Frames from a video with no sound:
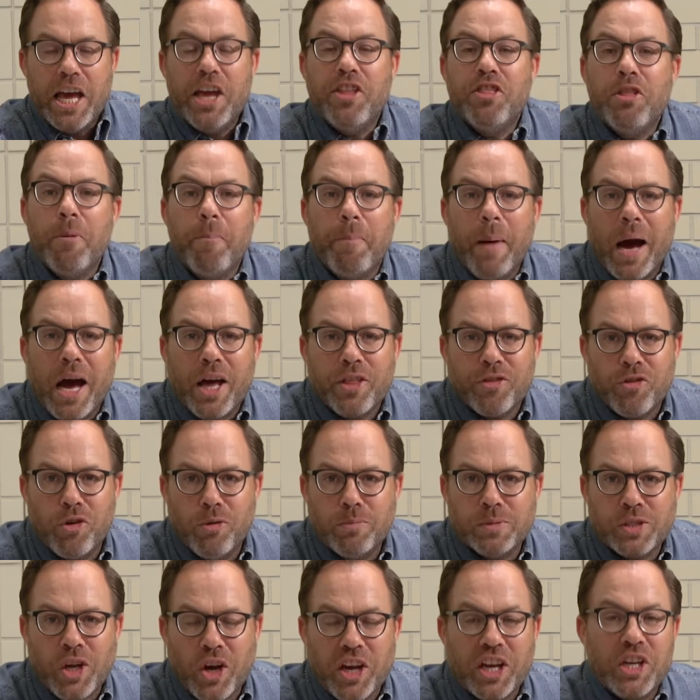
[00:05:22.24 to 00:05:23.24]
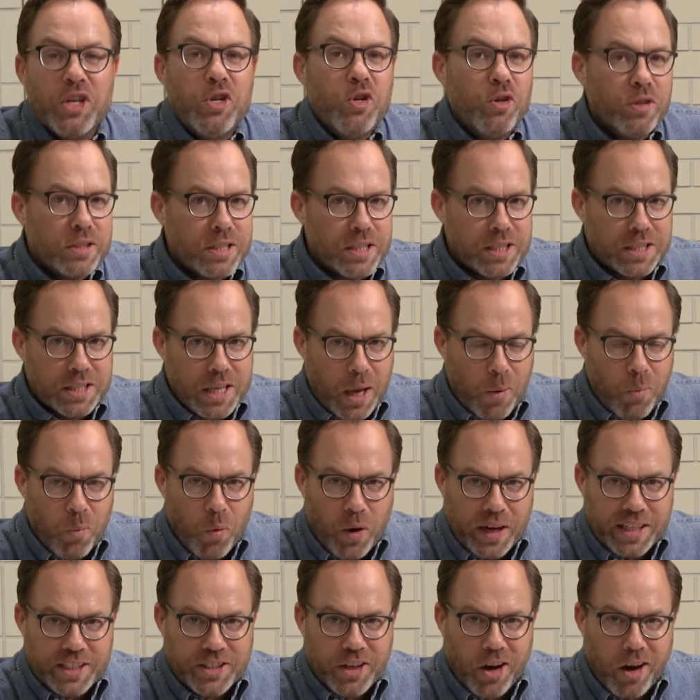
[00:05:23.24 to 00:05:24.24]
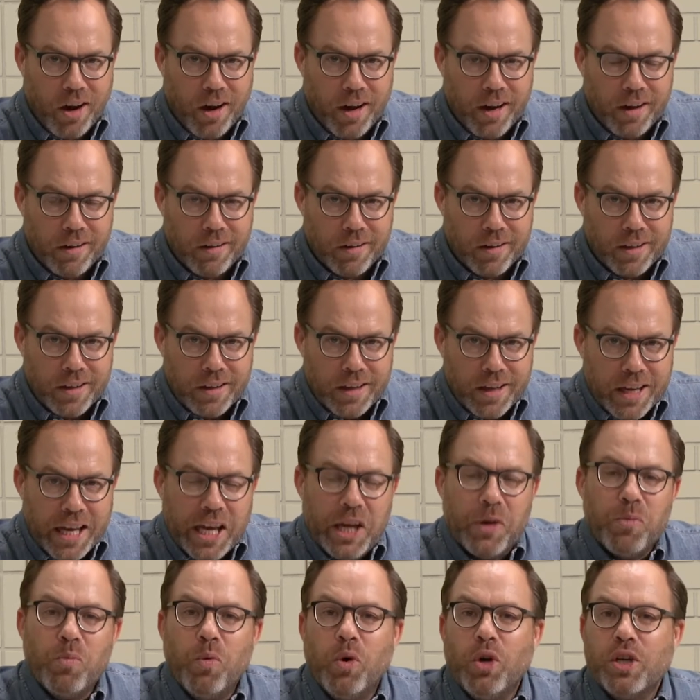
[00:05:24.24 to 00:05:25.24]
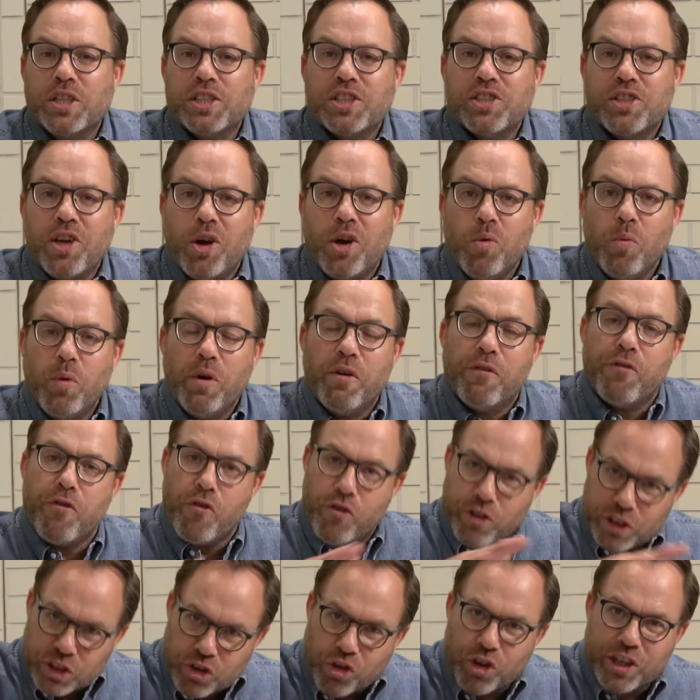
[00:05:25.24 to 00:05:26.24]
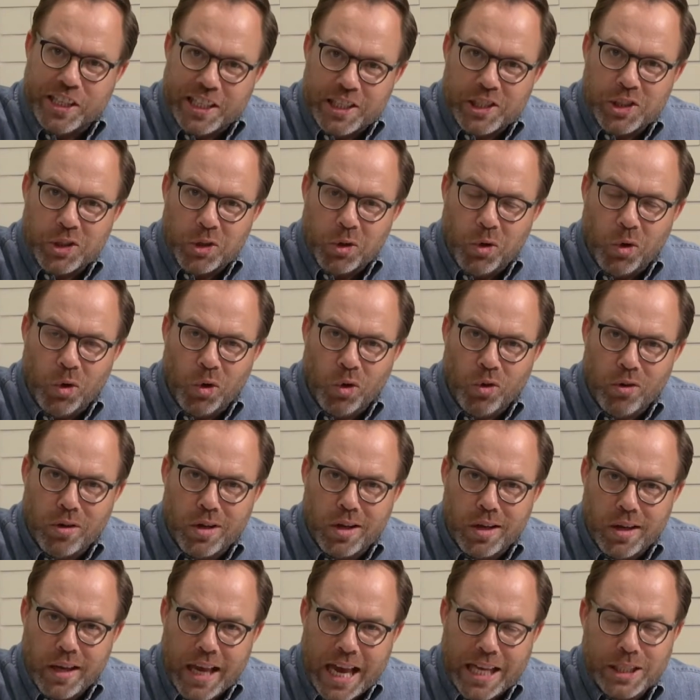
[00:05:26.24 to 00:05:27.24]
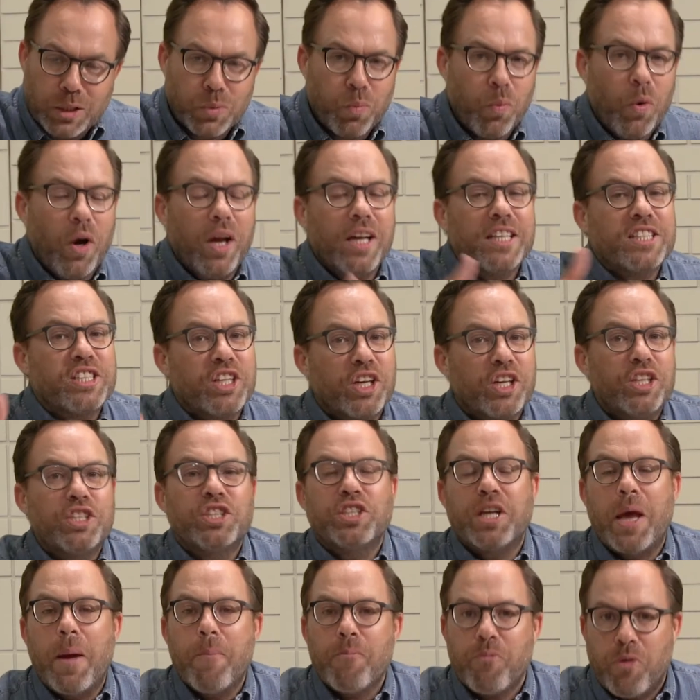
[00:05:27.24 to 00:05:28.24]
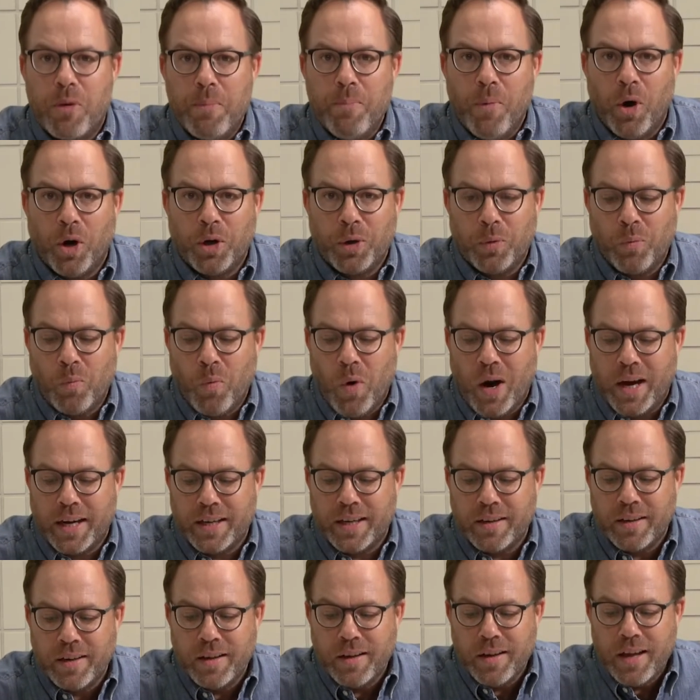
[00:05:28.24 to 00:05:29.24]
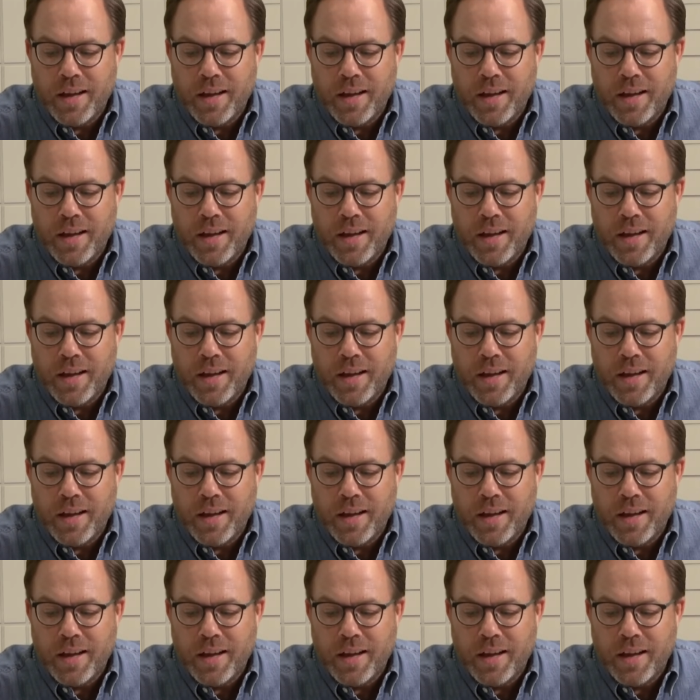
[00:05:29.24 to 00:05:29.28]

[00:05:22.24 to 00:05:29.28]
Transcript: In the bathrooms, I can use a subway tile. It works so well for a traditional look as well as a contemporary modern one.